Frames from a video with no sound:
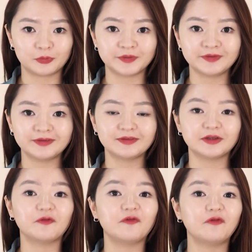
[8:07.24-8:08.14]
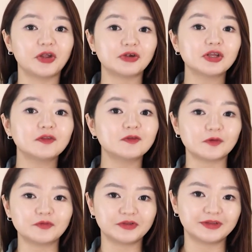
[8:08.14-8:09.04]
oils since they're very
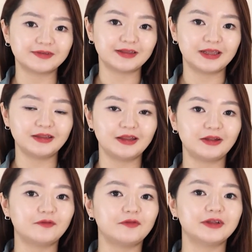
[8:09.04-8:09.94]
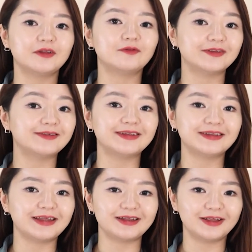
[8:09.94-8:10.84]
soft on the skin, and I find it
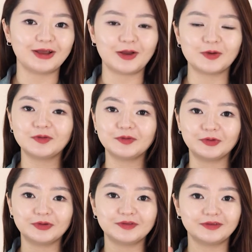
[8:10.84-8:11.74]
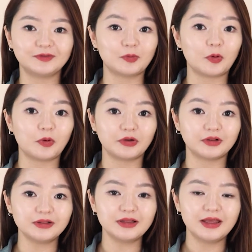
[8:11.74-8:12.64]
fascinating how it turns into
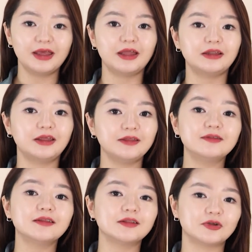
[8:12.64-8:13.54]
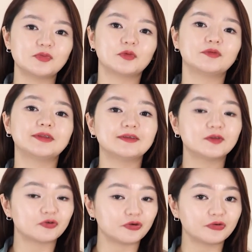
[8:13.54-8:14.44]
oil and instantly removes the
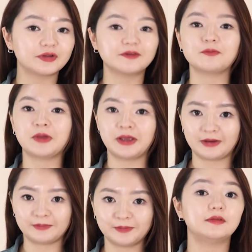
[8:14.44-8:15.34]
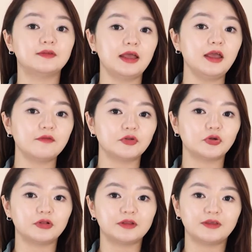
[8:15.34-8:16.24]
strongest makeup. Since I have an
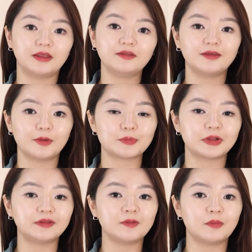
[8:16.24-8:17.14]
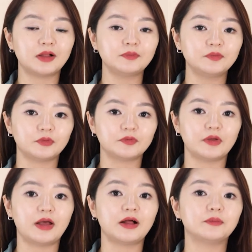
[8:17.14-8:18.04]
oily skin type, cleansing balms
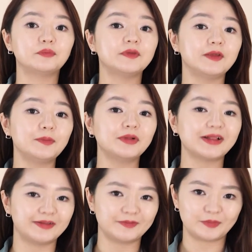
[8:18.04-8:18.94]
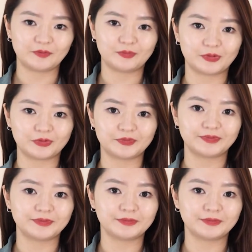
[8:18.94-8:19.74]
also help deep cleanse my pores.